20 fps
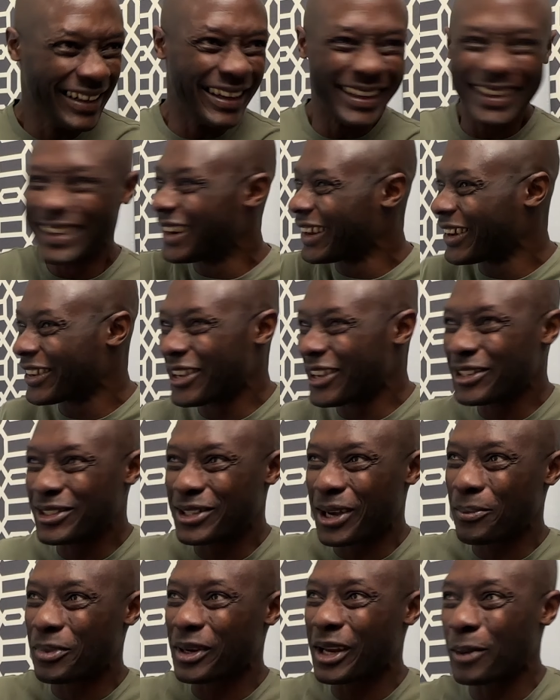you know, you're
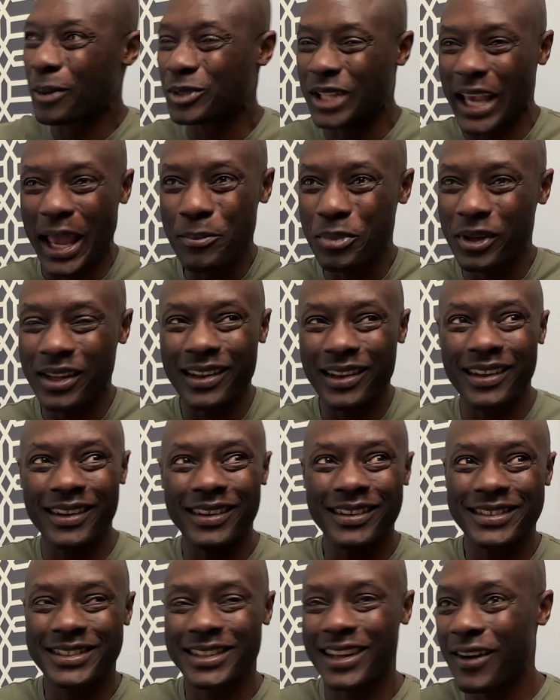jumping up, championing
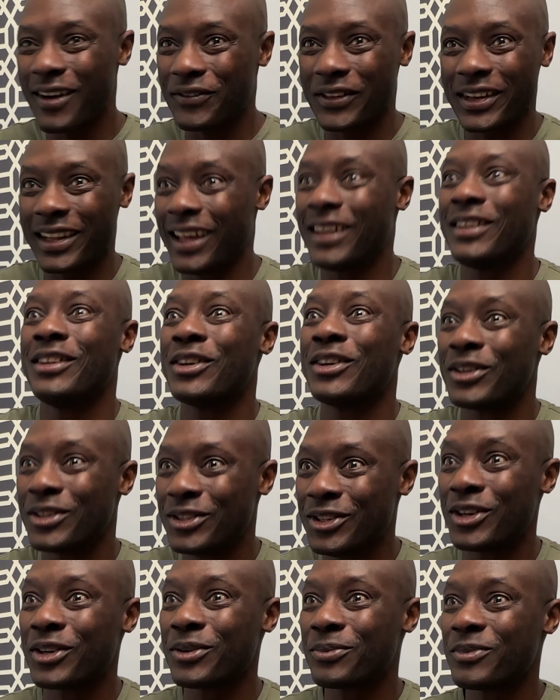and stuff, and then you're
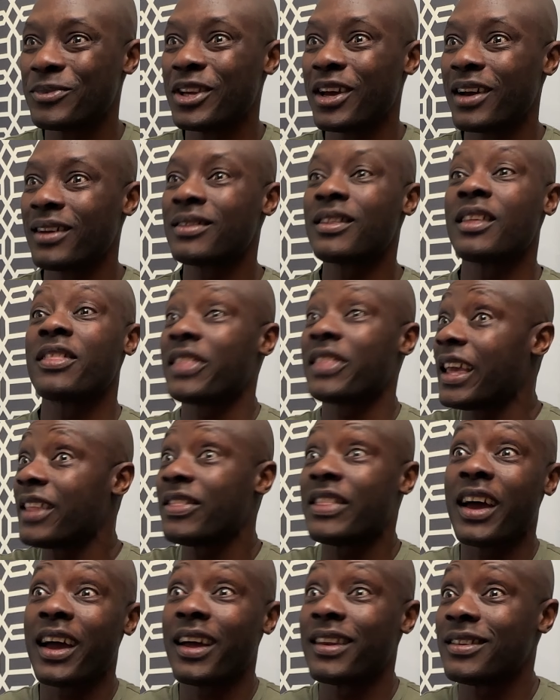the thing
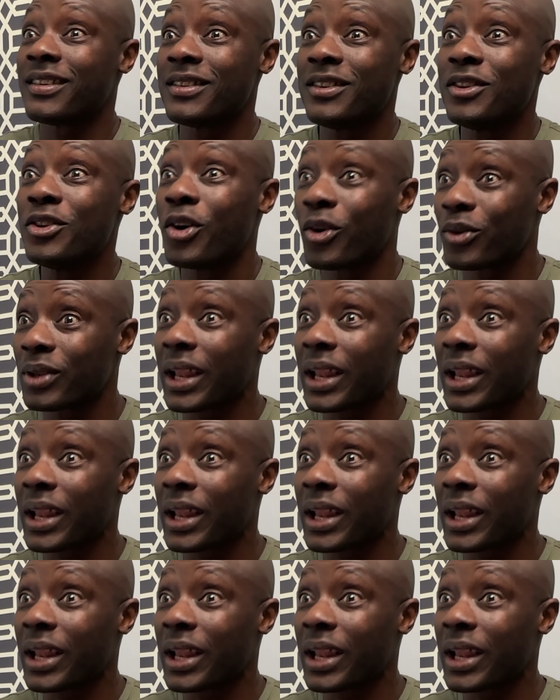that you don't